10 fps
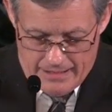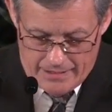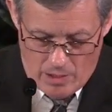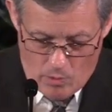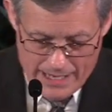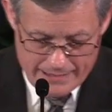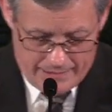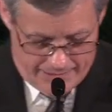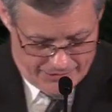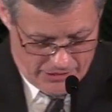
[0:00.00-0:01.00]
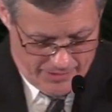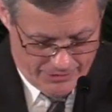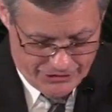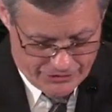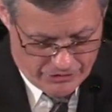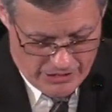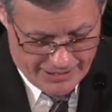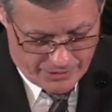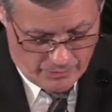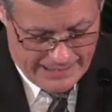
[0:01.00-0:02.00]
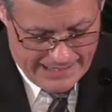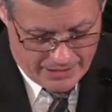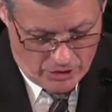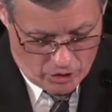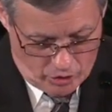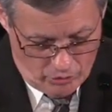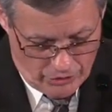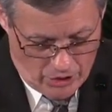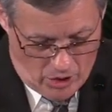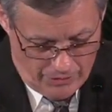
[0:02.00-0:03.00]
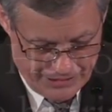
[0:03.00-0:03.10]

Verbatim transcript: Now, when, let's talk about Jesus Christ, when he had concluded all